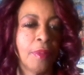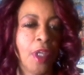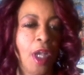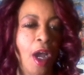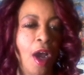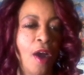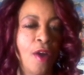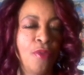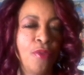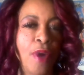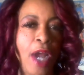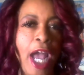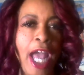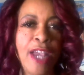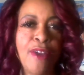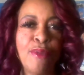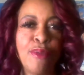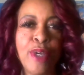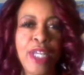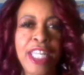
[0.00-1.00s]
All
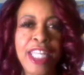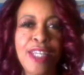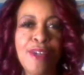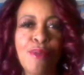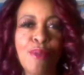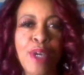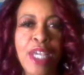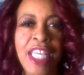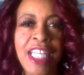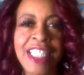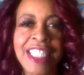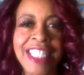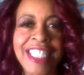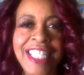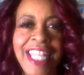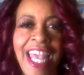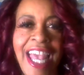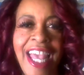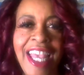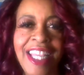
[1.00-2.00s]
right, winning
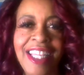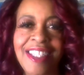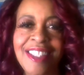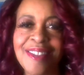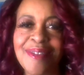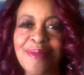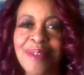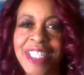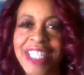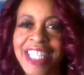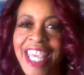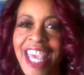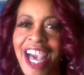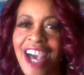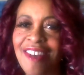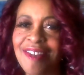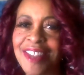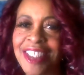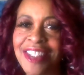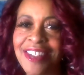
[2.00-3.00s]
Wednesday. We
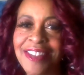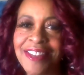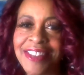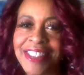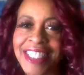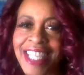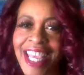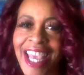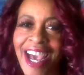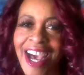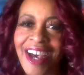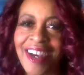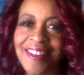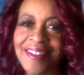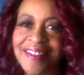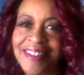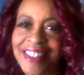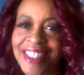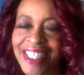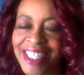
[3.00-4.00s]
counting on
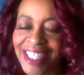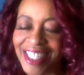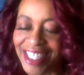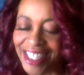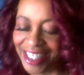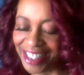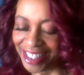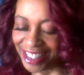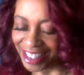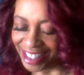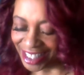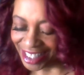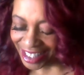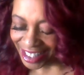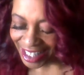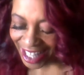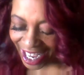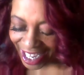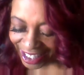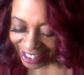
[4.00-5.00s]
down. This
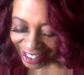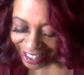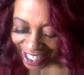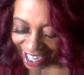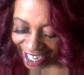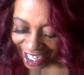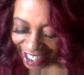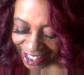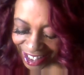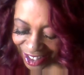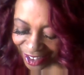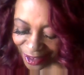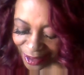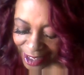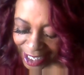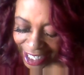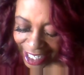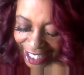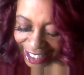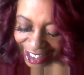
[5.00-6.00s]
is like day
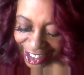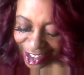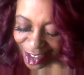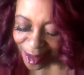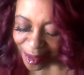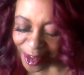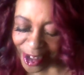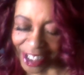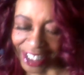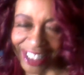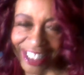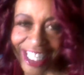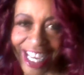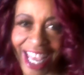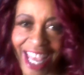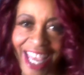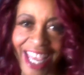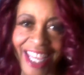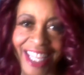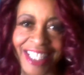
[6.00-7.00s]
three, two more
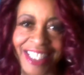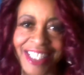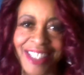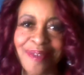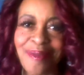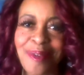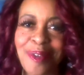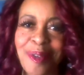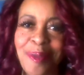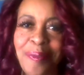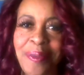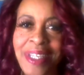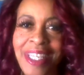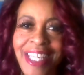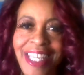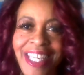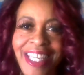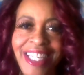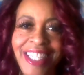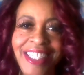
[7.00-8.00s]
days, and we'll
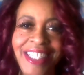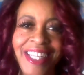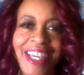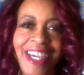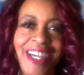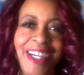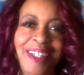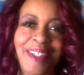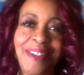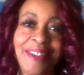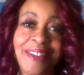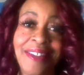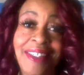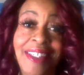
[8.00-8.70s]
be in uh,